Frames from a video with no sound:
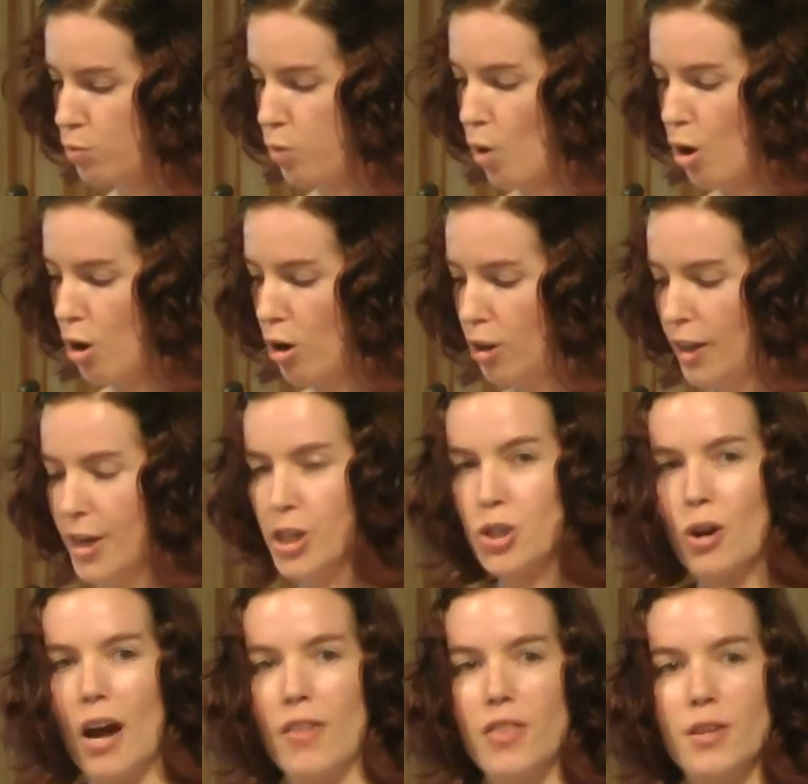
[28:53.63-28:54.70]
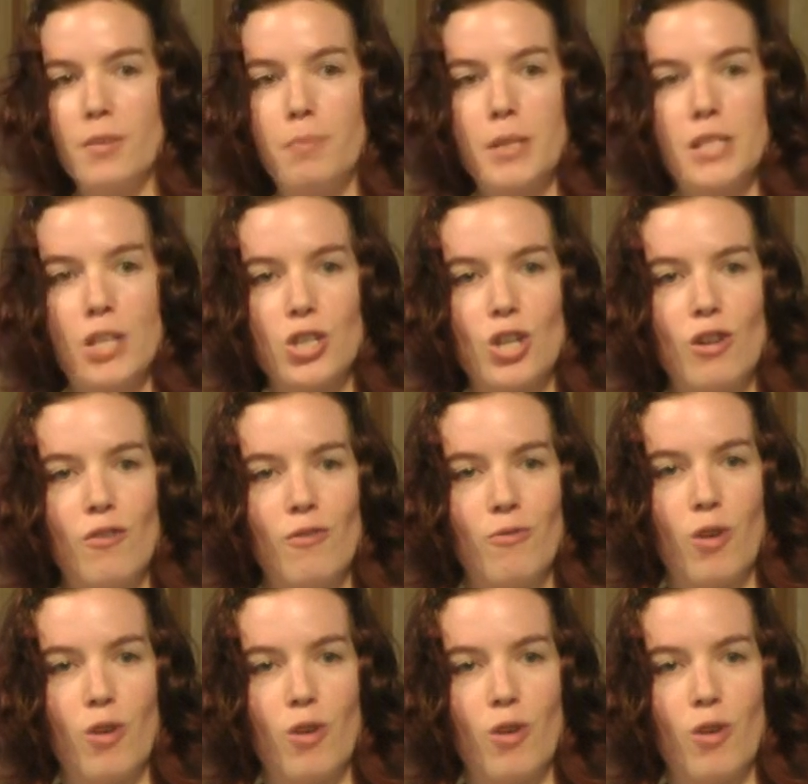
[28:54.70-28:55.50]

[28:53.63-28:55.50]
wall and try the position